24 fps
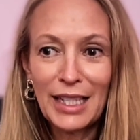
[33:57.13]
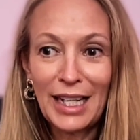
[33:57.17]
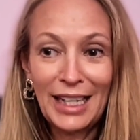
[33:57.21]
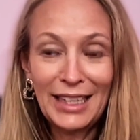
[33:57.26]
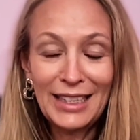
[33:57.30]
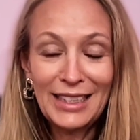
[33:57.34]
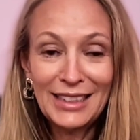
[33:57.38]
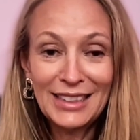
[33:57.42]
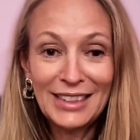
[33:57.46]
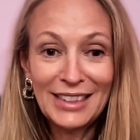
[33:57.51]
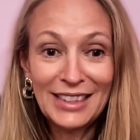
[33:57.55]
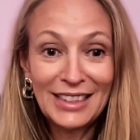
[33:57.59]
I
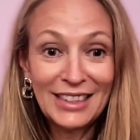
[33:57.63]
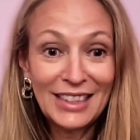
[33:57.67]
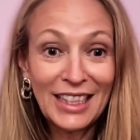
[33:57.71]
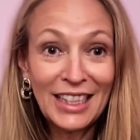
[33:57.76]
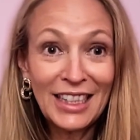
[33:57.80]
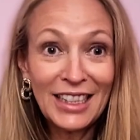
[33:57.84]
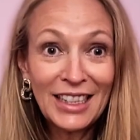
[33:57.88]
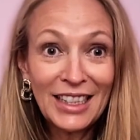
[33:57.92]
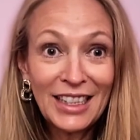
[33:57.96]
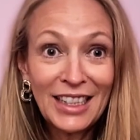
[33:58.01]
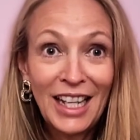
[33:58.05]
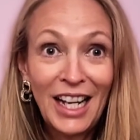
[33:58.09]
didn't see
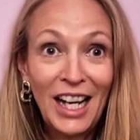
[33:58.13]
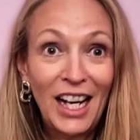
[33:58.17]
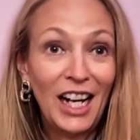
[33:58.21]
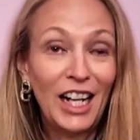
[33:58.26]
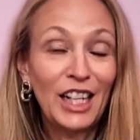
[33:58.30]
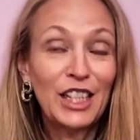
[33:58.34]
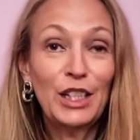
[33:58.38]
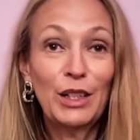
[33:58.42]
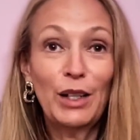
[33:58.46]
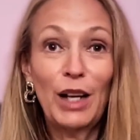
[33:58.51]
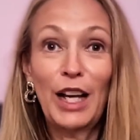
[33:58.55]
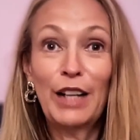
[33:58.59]
it. I
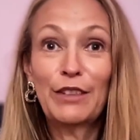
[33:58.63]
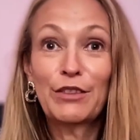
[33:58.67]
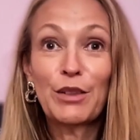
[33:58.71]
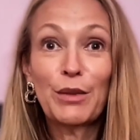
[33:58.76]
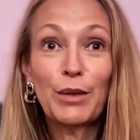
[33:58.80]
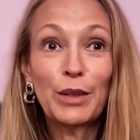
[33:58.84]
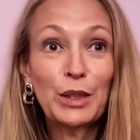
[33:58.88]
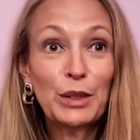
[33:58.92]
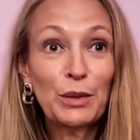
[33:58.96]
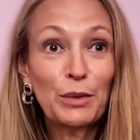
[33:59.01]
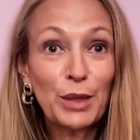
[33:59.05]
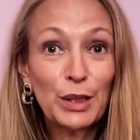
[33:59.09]
know
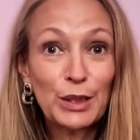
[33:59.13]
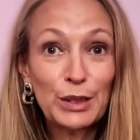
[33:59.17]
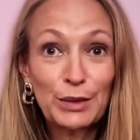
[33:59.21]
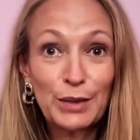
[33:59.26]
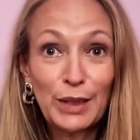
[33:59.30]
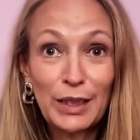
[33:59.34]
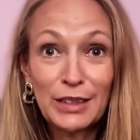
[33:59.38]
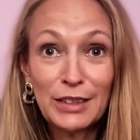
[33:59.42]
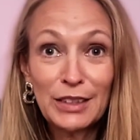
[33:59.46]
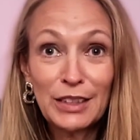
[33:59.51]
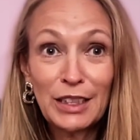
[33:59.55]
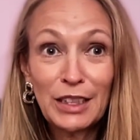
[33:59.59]
everyone who worked
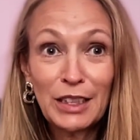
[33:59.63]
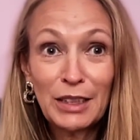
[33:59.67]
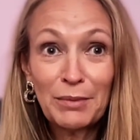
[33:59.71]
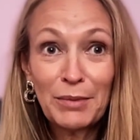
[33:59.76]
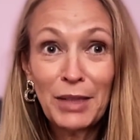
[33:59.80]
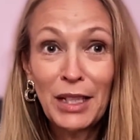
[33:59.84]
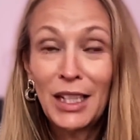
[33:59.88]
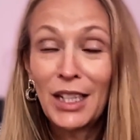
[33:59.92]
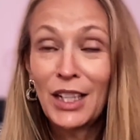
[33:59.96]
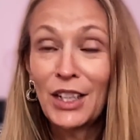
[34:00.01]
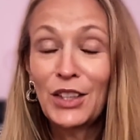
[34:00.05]
around him.